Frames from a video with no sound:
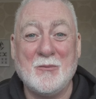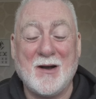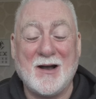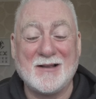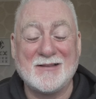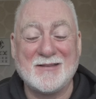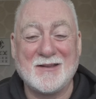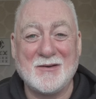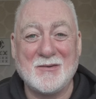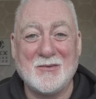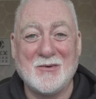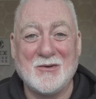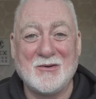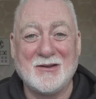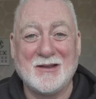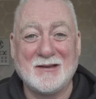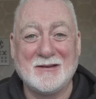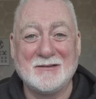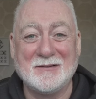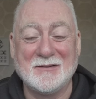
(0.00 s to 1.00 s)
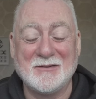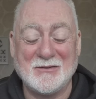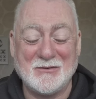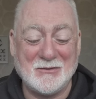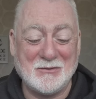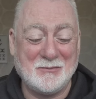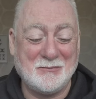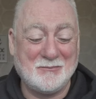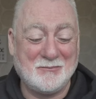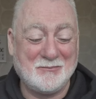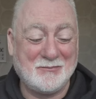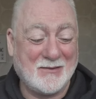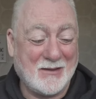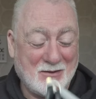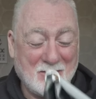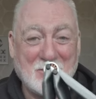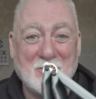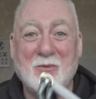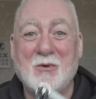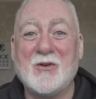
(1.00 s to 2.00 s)
battery warning. So
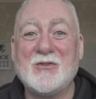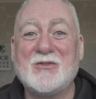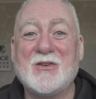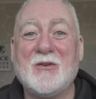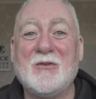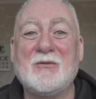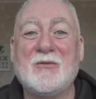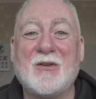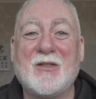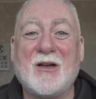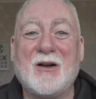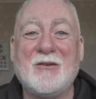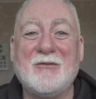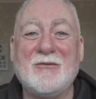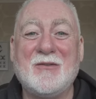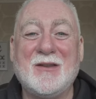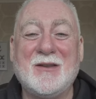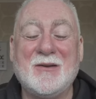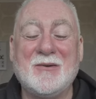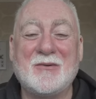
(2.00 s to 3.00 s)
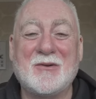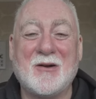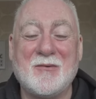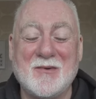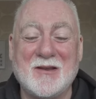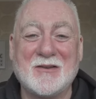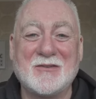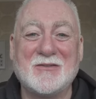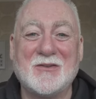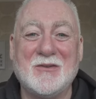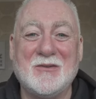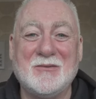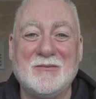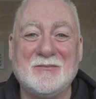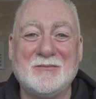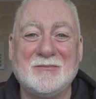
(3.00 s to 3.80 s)
watch out for that video coming soon.